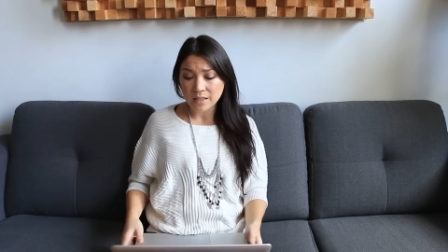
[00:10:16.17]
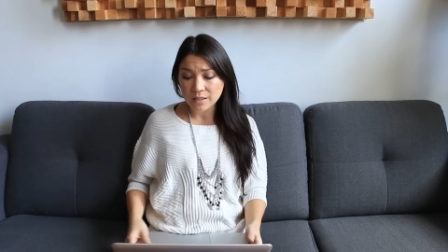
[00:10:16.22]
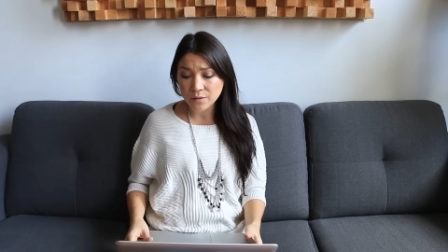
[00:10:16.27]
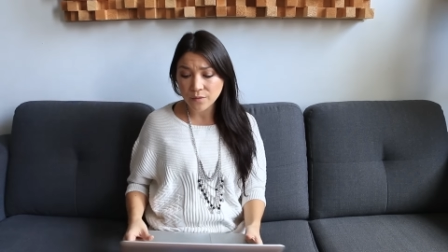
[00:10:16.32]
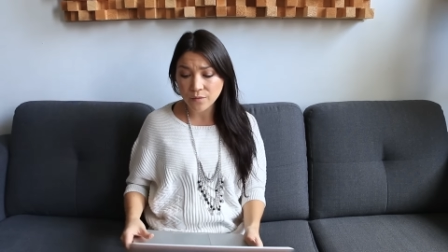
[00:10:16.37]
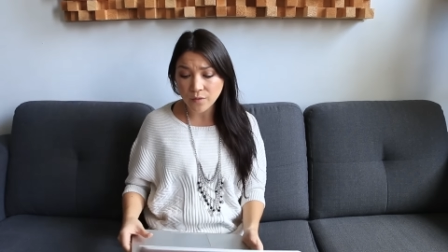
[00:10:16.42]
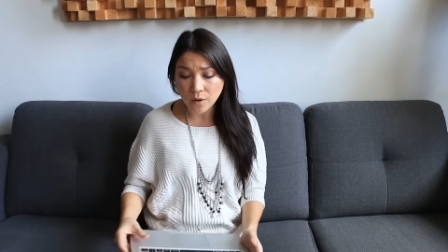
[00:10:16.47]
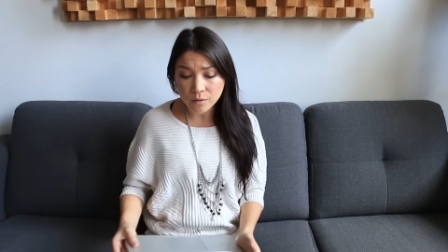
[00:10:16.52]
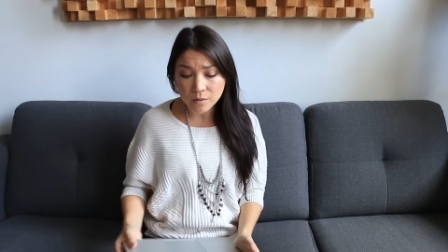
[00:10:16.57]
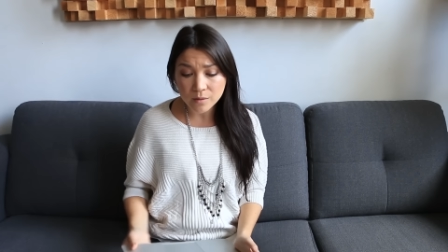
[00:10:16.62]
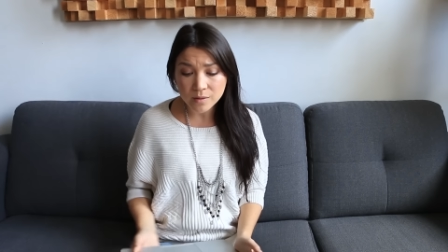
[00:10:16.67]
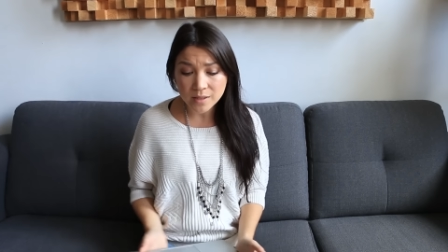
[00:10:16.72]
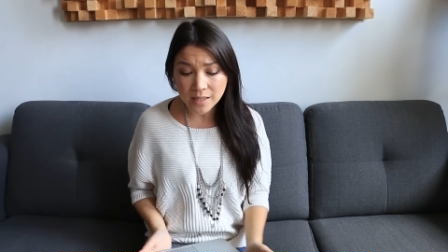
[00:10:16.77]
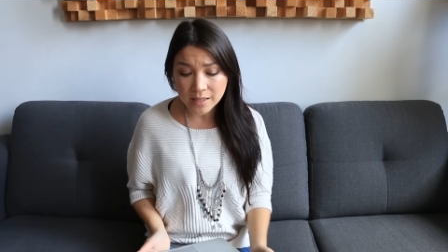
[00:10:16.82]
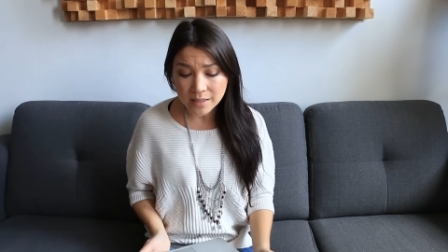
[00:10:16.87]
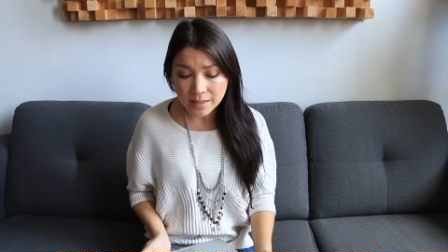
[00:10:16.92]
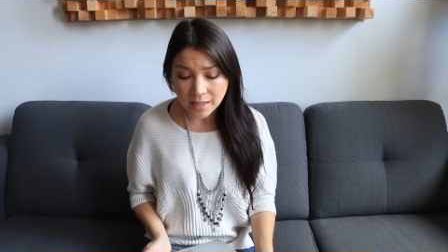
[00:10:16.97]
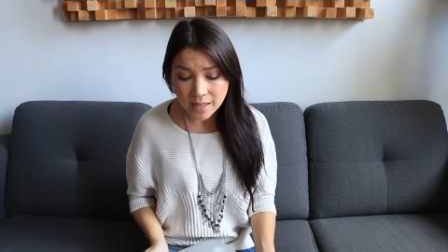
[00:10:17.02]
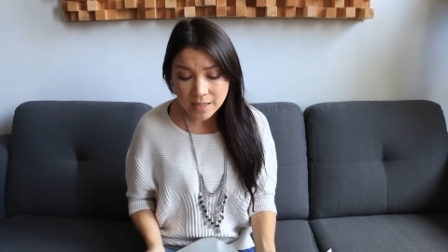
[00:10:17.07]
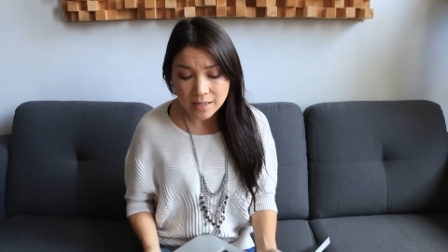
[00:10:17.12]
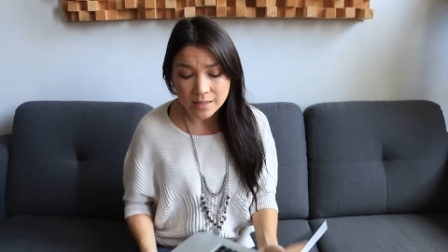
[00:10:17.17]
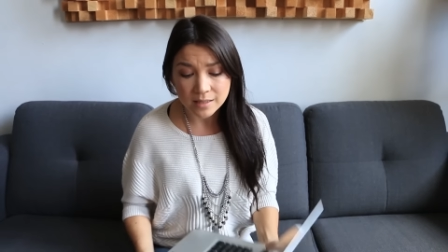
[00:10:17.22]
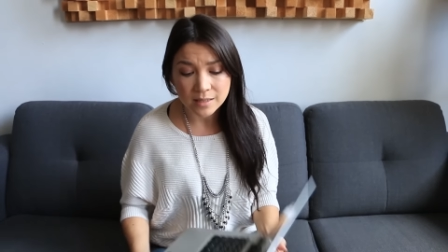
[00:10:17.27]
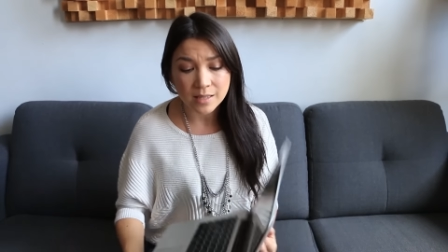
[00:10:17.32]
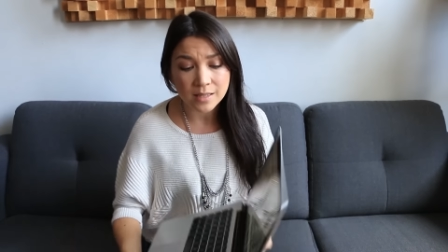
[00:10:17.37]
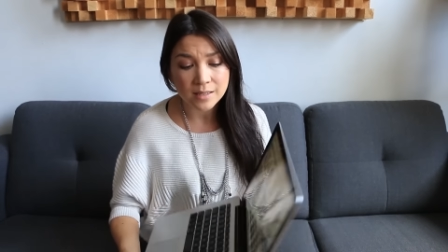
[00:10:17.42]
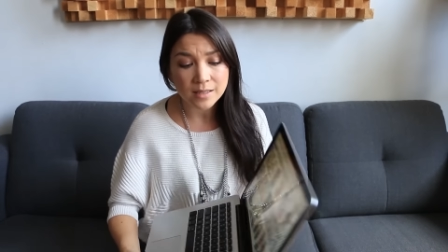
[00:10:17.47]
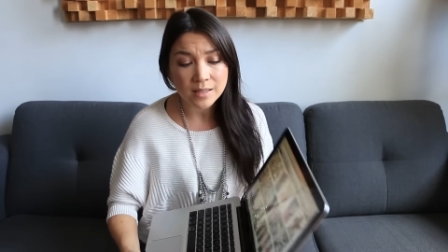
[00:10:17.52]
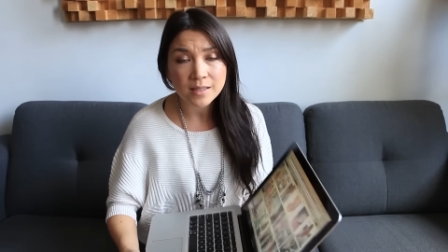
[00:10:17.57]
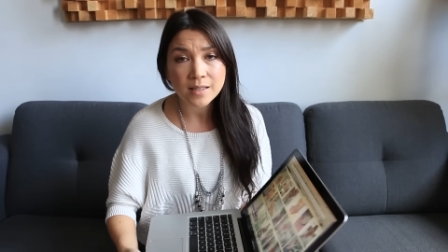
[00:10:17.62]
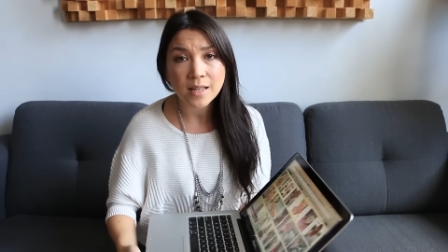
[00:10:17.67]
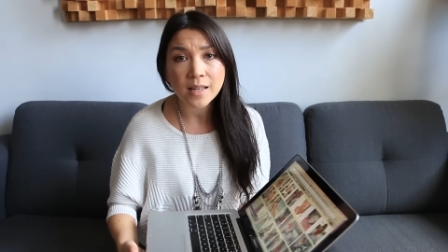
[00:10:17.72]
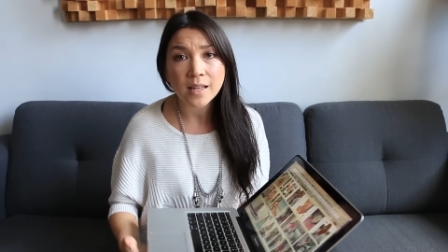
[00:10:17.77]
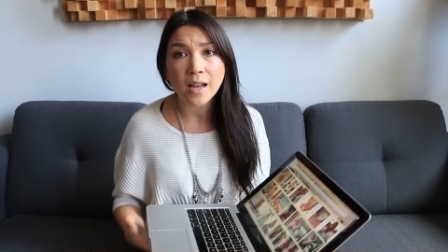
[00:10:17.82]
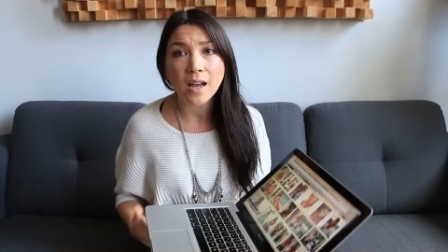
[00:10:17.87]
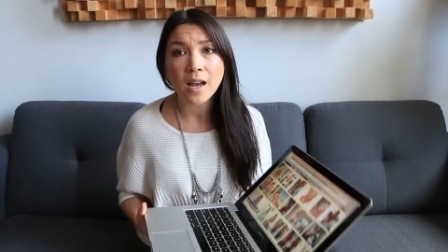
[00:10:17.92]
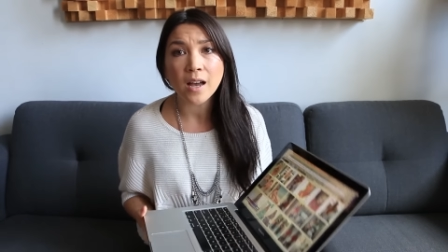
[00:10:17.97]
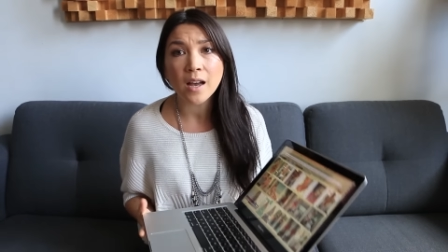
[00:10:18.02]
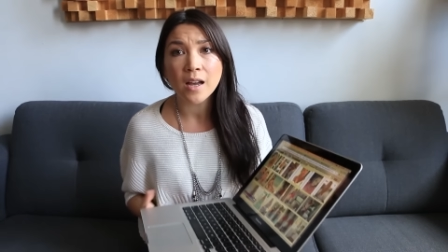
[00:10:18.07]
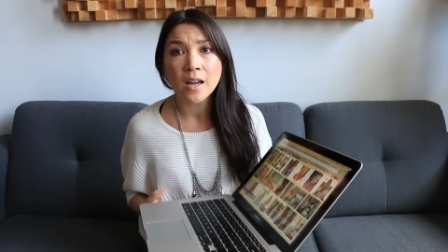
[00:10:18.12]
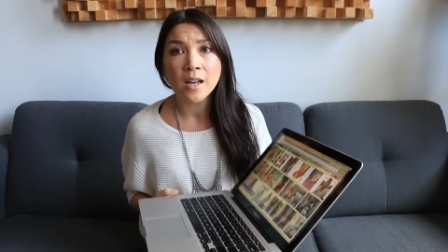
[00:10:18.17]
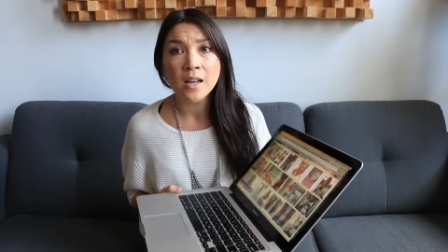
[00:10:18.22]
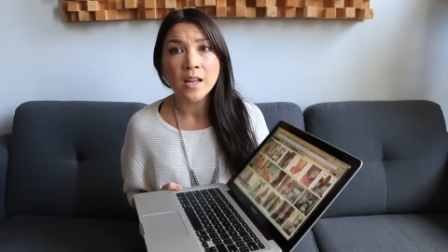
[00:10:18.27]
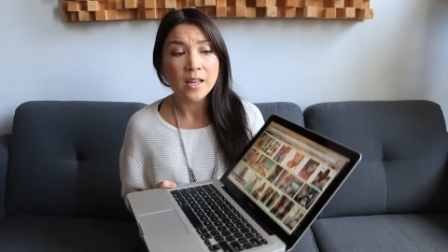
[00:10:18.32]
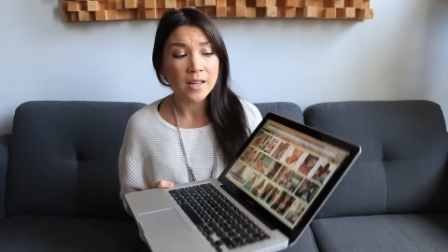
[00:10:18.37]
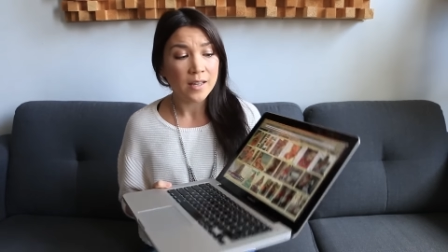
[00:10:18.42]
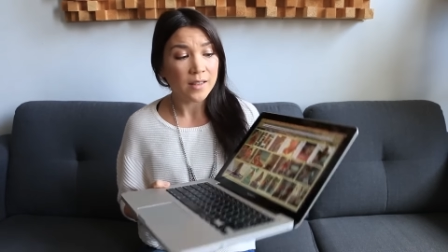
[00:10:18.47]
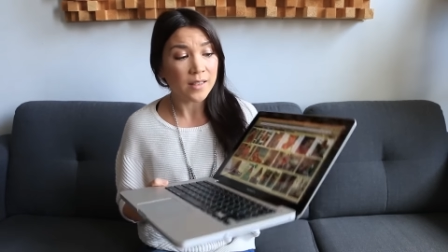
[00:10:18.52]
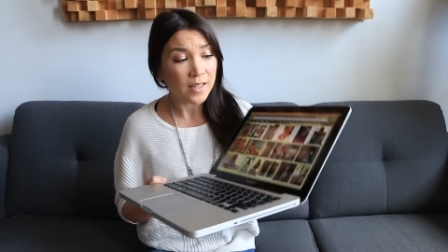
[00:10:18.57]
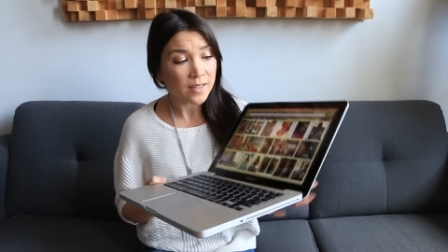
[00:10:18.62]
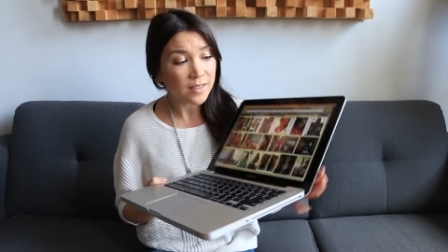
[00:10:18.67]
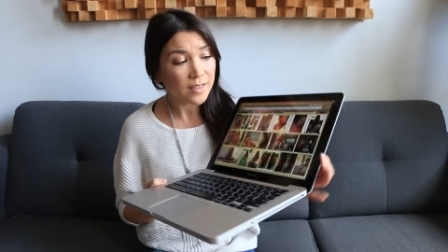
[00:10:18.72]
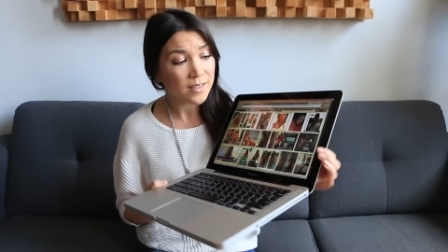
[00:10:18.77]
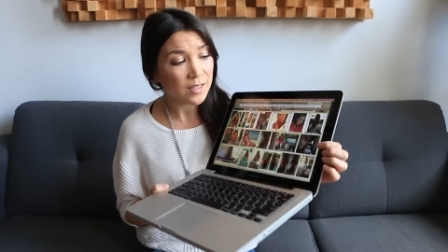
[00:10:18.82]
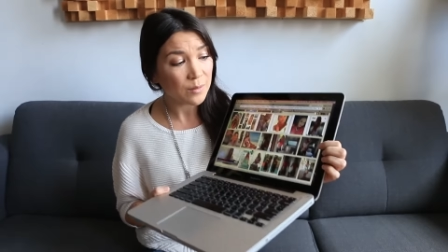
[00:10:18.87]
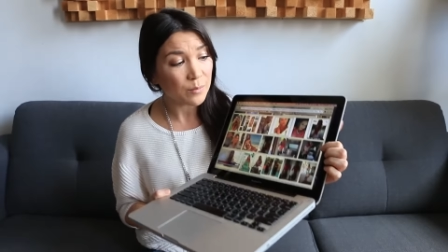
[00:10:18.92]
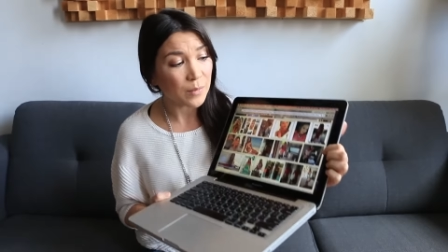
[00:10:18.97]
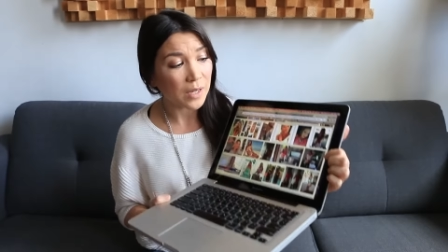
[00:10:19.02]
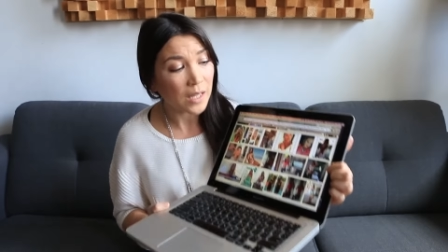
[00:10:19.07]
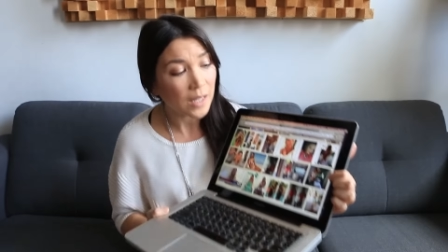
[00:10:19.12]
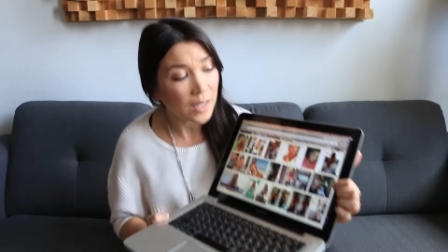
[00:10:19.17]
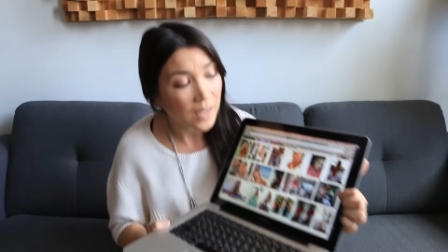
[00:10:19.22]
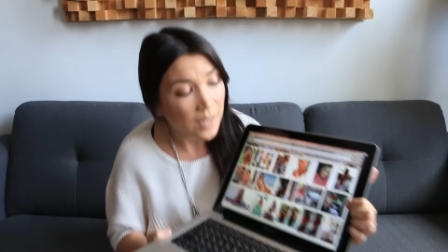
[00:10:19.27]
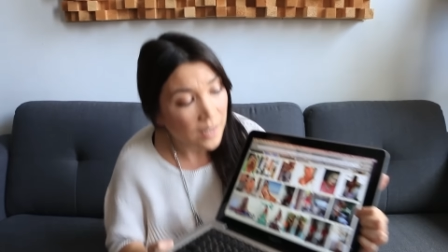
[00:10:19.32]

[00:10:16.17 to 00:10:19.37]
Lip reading: this, this to me